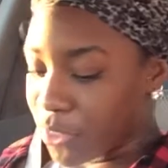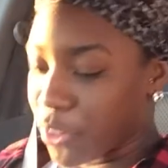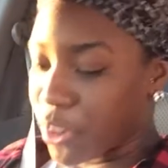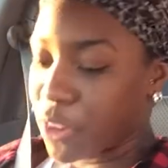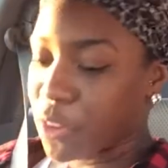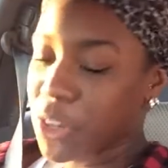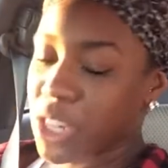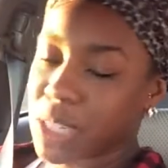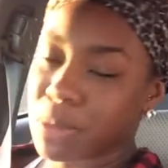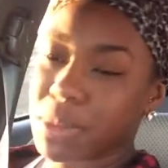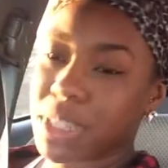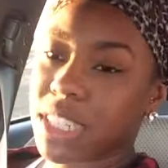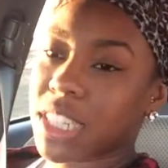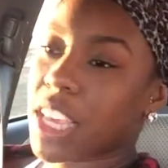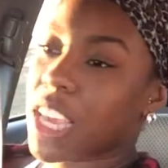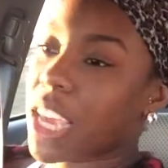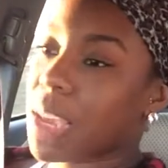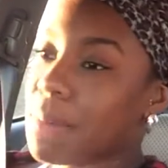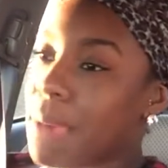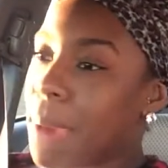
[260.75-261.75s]
For Christmas,
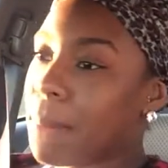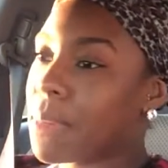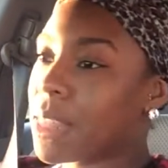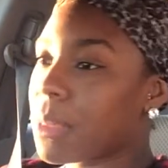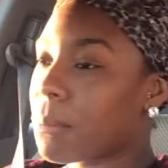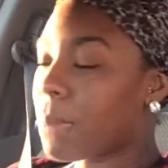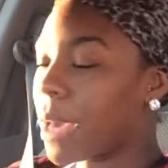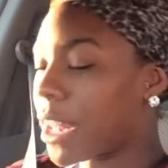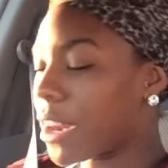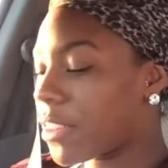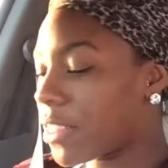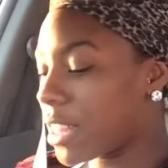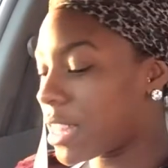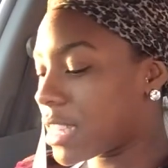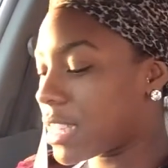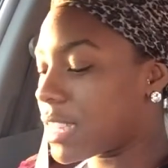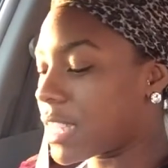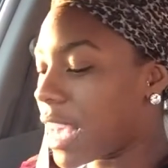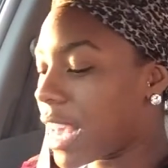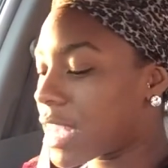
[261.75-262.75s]
can you buy me the better than
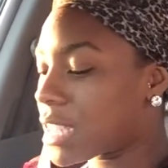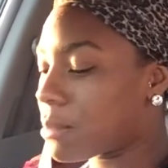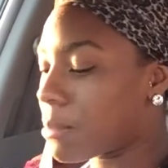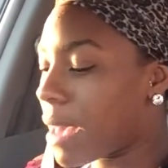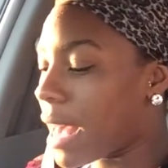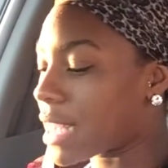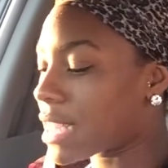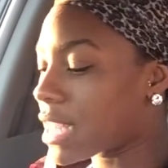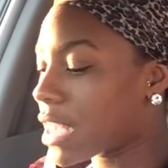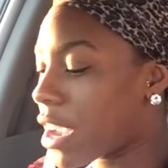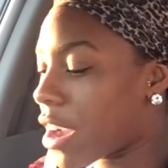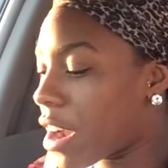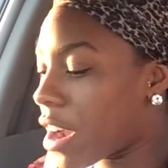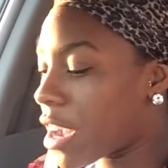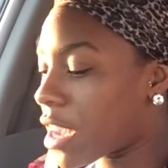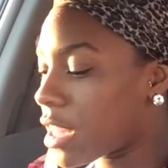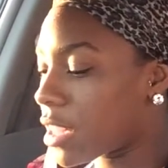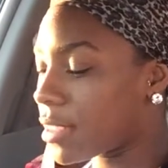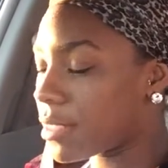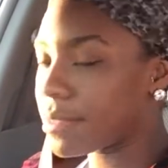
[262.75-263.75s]
sex
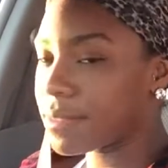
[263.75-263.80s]
mascara?